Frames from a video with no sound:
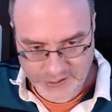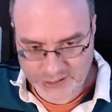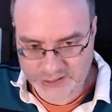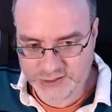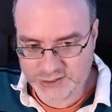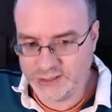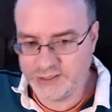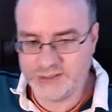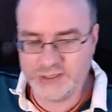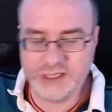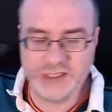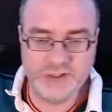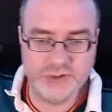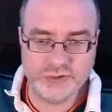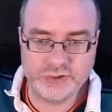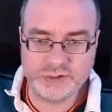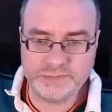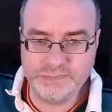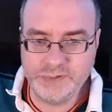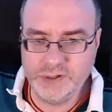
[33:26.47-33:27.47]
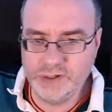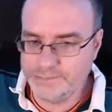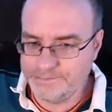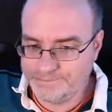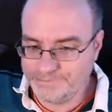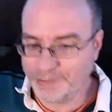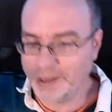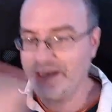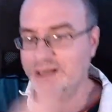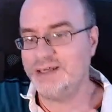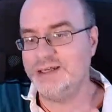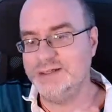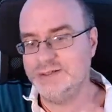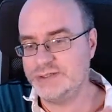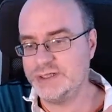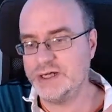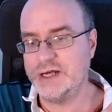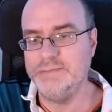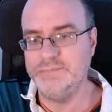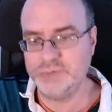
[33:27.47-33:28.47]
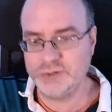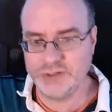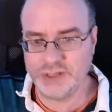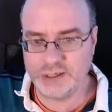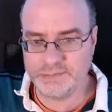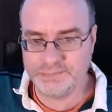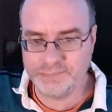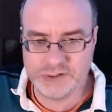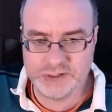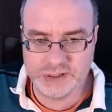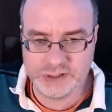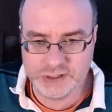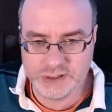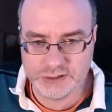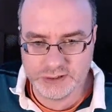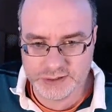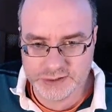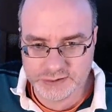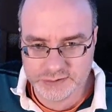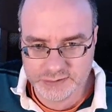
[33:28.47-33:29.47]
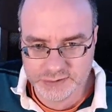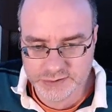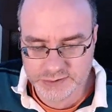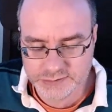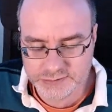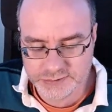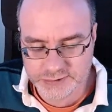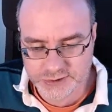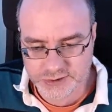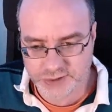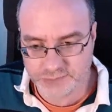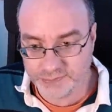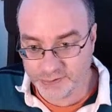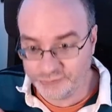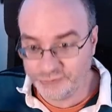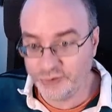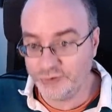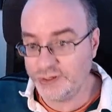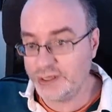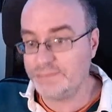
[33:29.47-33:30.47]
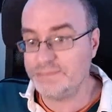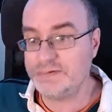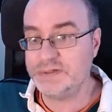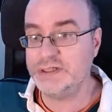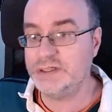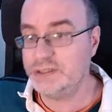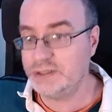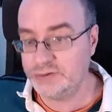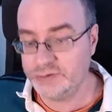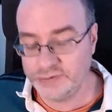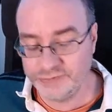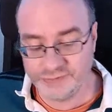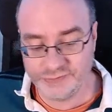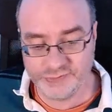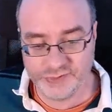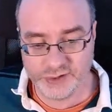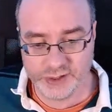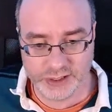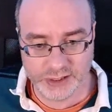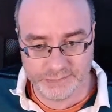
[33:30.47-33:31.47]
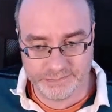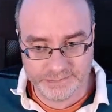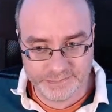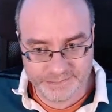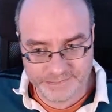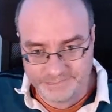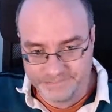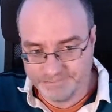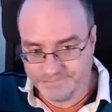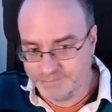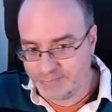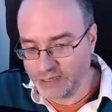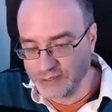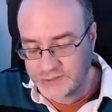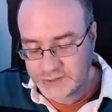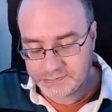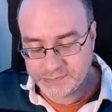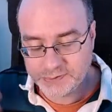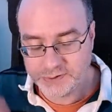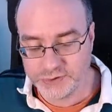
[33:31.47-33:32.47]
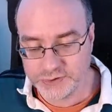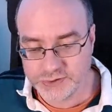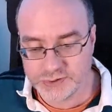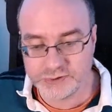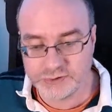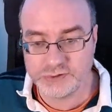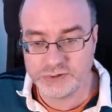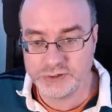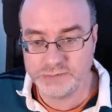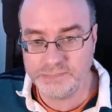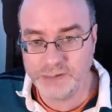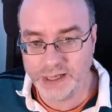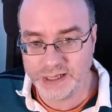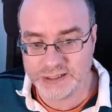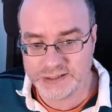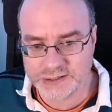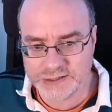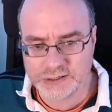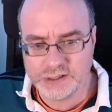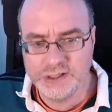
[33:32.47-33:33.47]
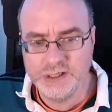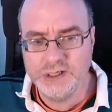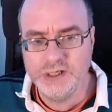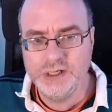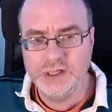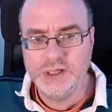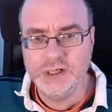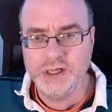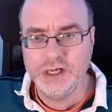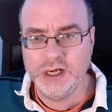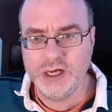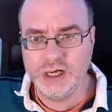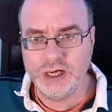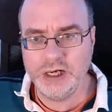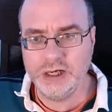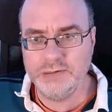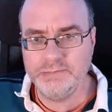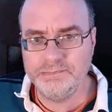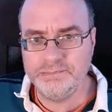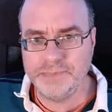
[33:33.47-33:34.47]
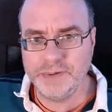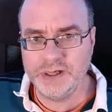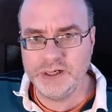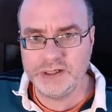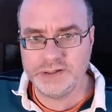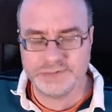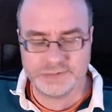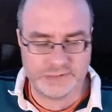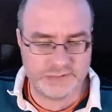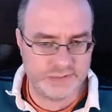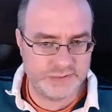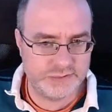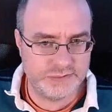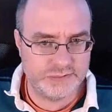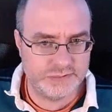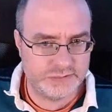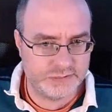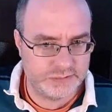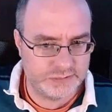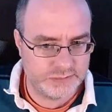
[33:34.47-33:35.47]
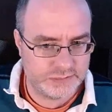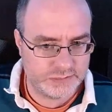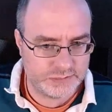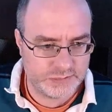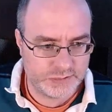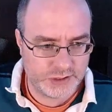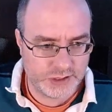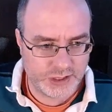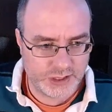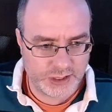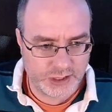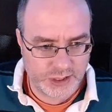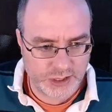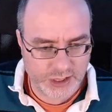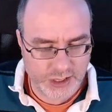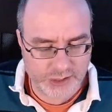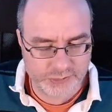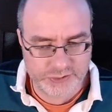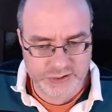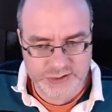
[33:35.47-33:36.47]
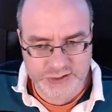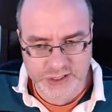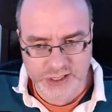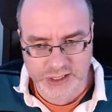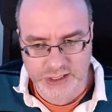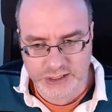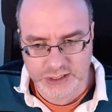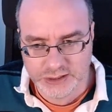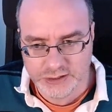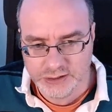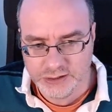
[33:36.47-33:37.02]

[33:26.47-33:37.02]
take your computer back in time to that particular, to before that particular mess up on your song took place. But I would say